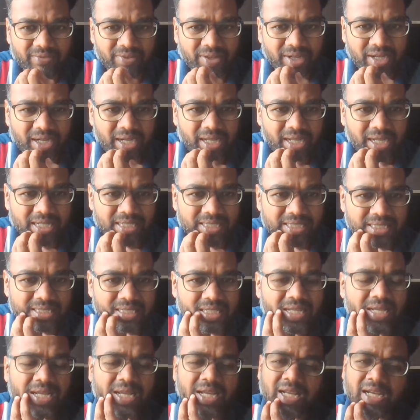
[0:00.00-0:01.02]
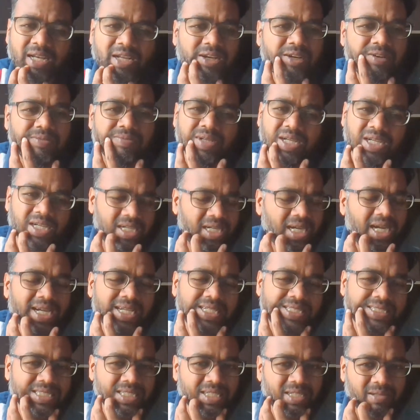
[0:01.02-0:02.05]
FRD, and just no,
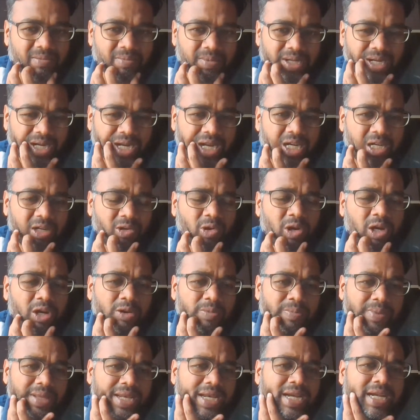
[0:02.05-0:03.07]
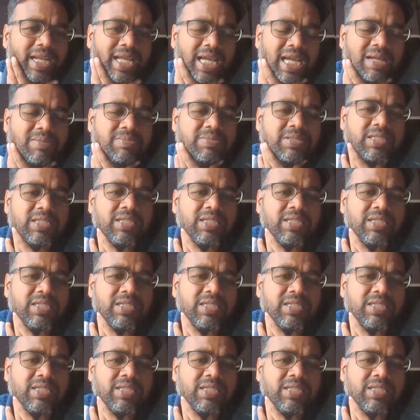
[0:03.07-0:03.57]
guys? But I told you many times.